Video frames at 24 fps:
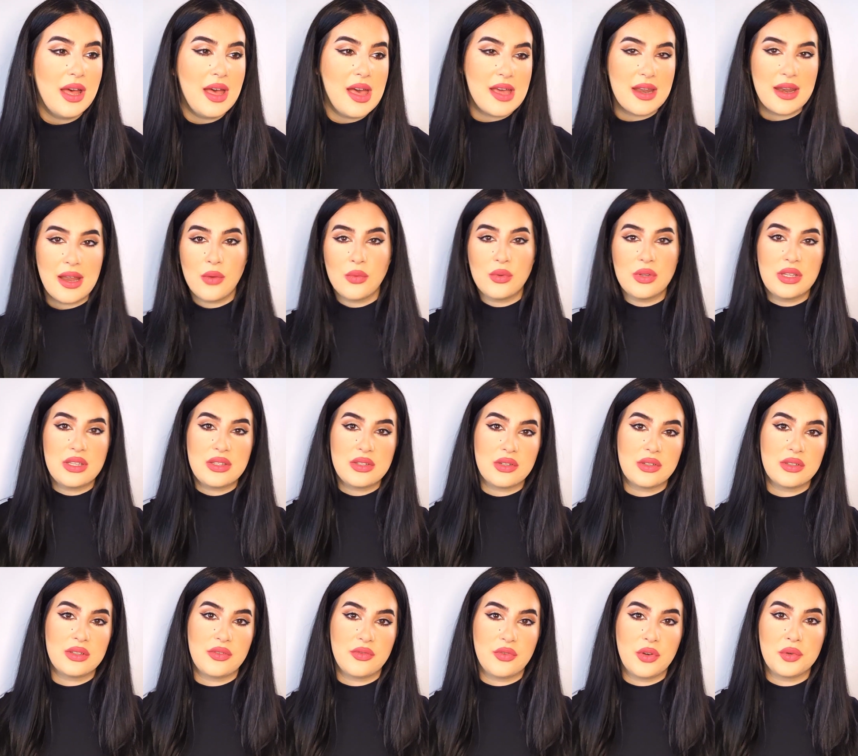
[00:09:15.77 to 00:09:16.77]
and I will
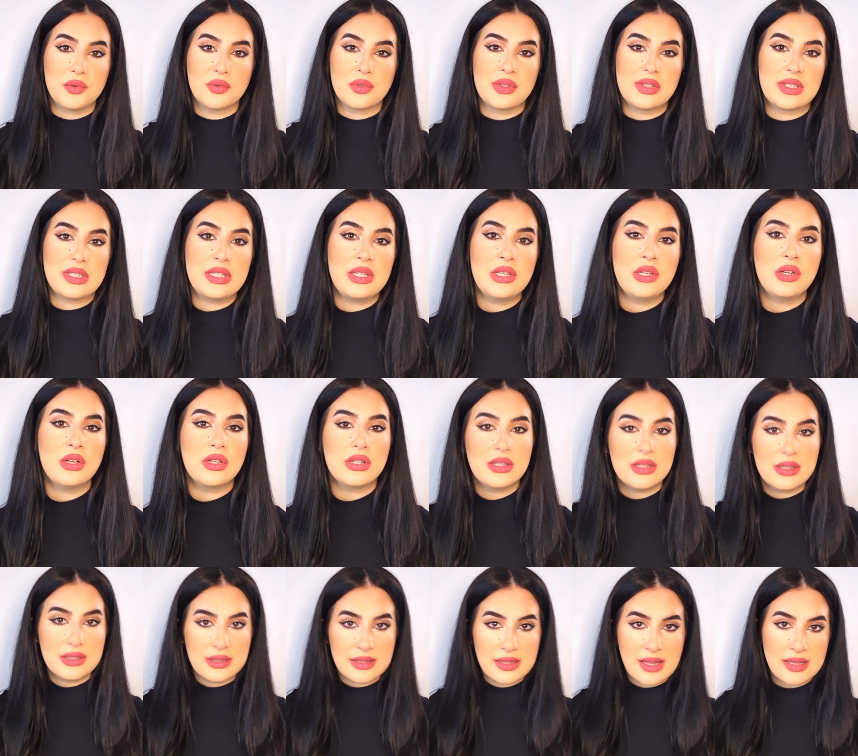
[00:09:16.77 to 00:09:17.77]
insert the fragrance
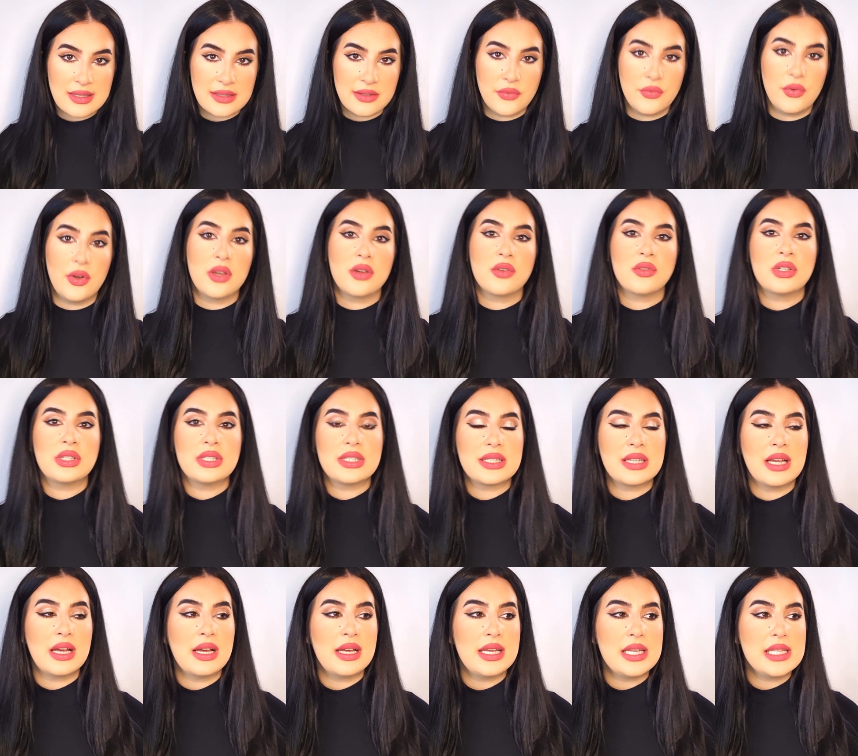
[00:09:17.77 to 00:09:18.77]
here. That's the fragrance,
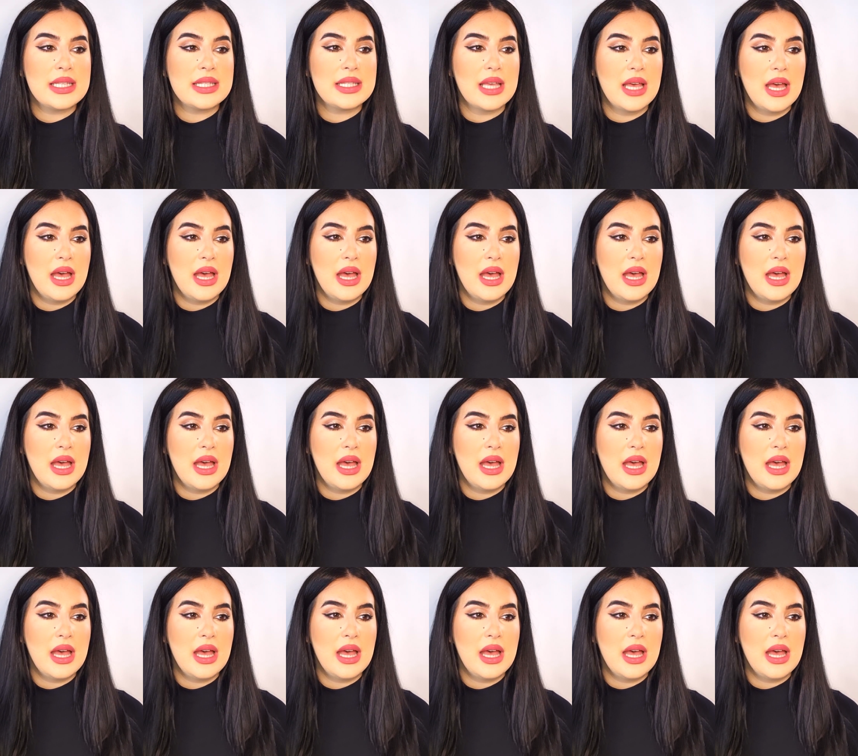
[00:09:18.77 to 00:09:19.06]
guys.